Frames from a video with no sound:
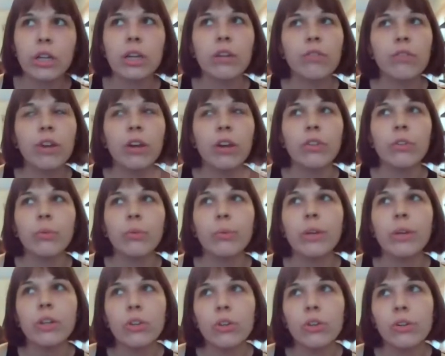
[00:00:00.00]
around the
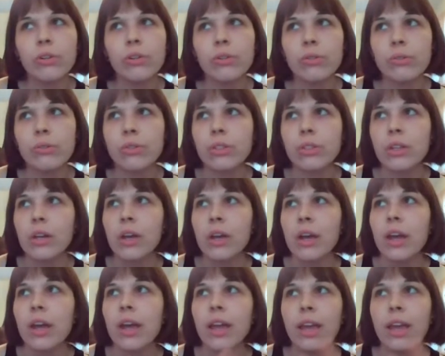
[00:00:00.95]
windows
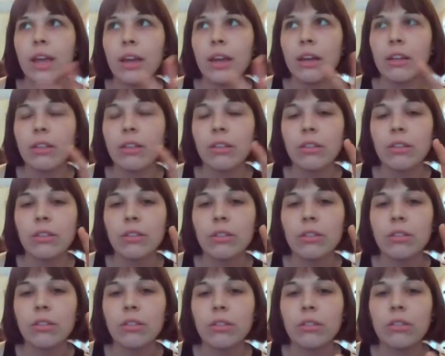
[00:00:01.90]
and
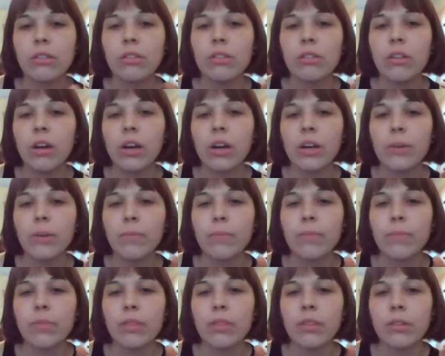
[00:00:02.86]

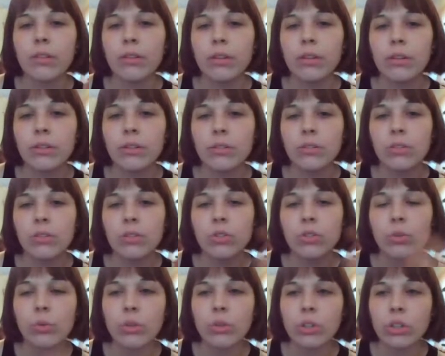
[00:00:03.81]
the
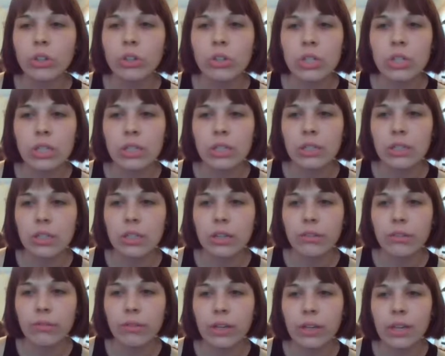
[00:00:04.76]
doors and
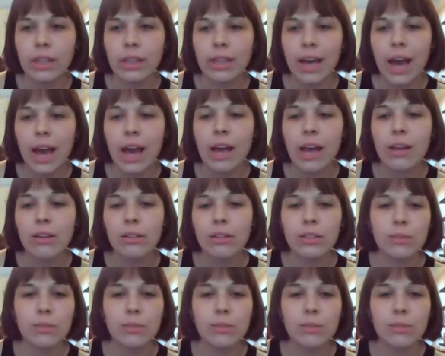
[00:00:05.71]
stuff like that.